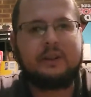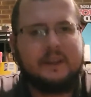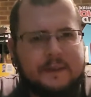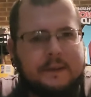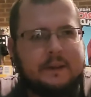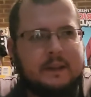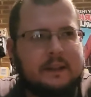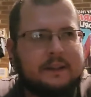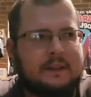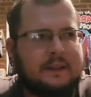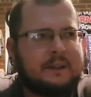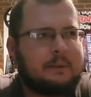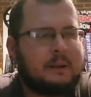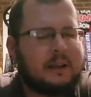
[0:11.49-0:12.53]
This is the
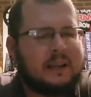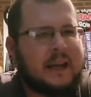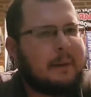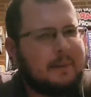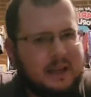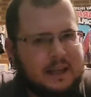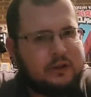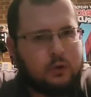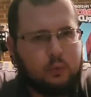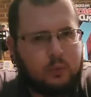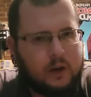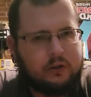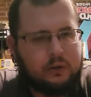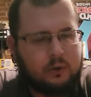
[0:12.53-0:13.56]
system that got me into
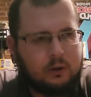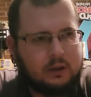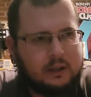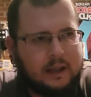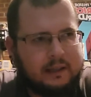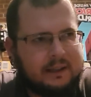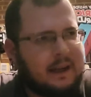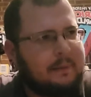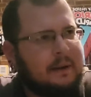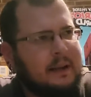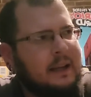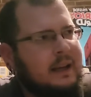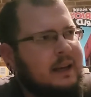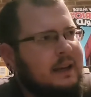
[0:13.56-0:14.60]
retro collecting. I
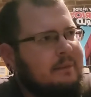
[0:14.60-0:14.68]
mean,